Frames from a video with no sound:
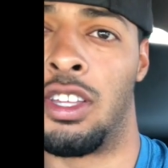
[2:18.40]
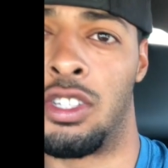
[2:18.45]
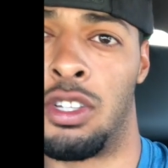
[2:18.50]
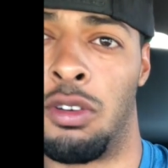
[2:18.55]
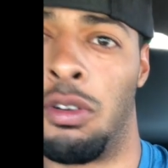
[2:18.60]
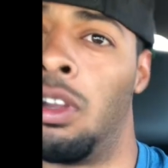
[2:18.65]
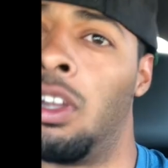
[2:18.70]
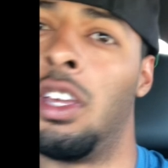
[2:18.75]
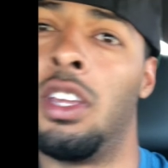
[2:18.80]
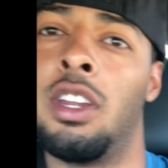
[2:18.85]

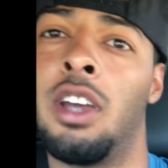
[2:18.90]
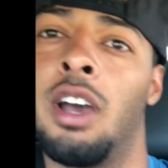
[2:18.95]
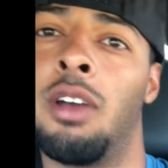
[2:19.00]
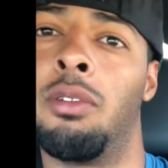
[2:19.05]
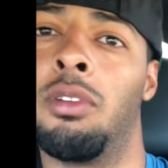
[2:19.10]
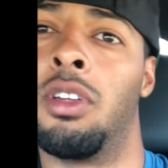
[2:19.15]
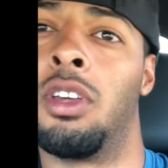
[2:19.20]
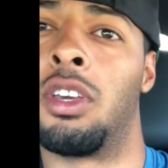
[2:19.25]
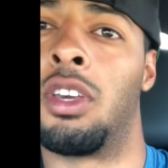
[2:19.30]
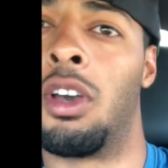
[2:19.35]
already not
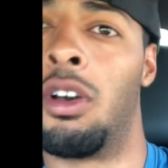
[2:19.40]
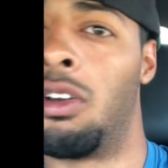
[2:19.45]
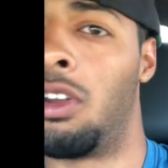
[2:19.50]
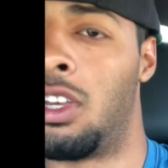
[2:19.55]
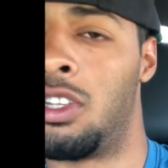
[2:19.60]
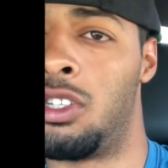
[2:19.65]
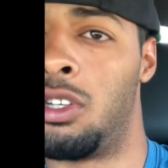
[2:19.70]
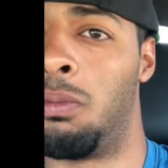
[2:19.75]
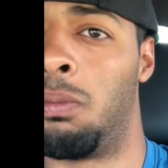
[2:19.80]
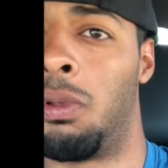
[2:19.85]
really going
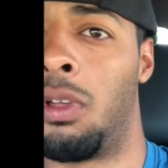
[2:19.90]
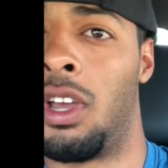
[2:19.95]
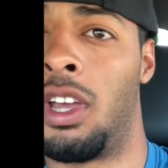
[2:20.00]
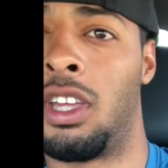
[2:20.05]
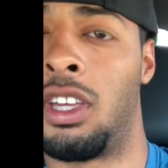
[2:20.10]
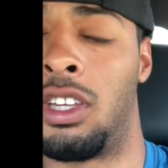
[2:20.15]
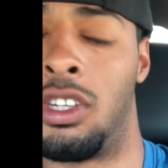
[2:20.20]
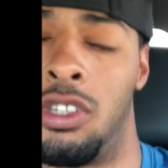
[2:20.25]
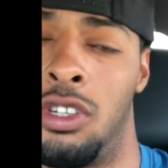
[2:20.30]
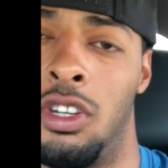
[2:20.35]
as you
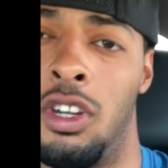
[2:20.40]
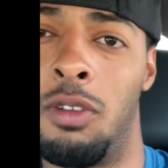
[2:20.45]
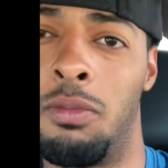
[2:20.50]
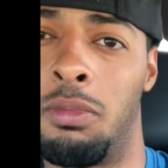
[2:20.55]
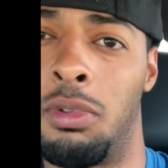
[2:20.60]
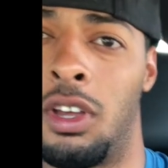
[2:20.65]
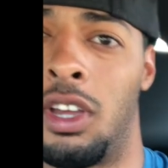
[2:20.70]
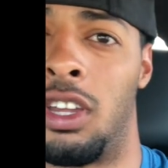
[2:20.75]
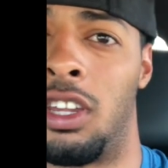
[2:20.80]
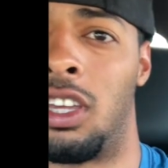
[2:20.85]
planned, because you didn't
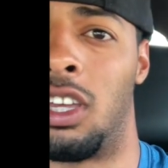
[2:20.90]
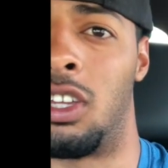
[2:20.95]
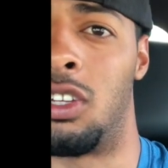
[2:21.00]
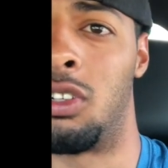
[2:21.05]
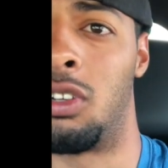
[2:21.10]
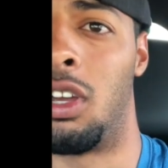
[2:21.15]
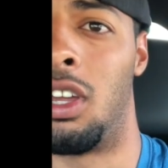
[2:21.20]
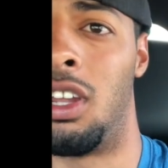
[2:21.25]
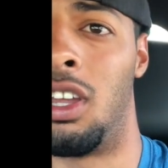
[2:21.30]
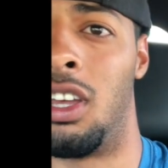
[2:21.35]
plan to get
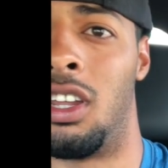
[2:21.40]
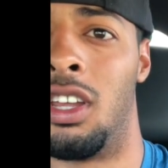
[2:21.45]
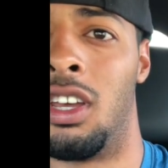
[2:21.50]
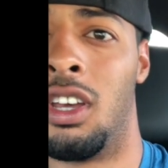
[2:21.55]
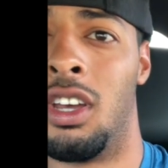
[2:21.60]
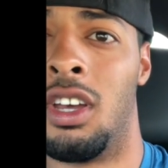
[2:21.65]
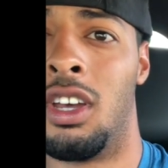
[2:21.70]
traded.